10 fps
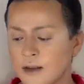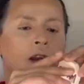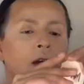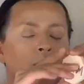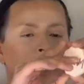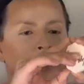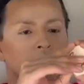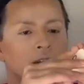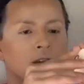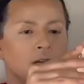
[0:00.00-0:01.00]
Now we're going
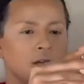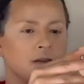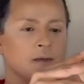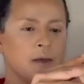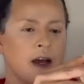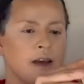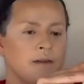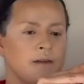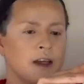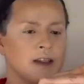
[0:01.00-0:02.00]
to use my
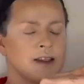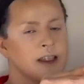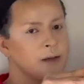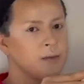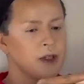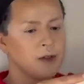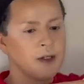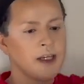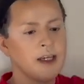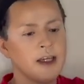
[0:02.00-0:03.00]
Fenty
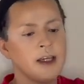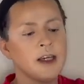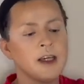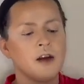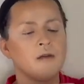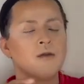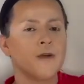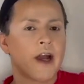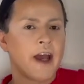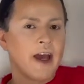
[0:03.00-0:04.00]
Beauty
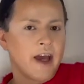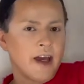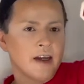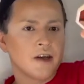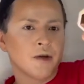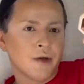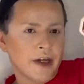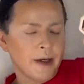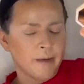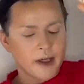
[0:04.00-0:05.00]
red
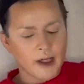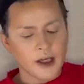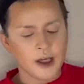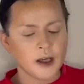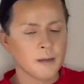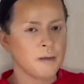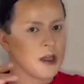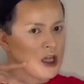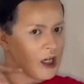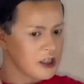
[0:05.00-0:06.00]
creamy
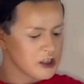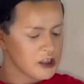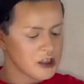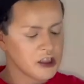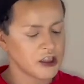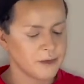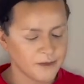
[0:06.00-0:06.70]
blush,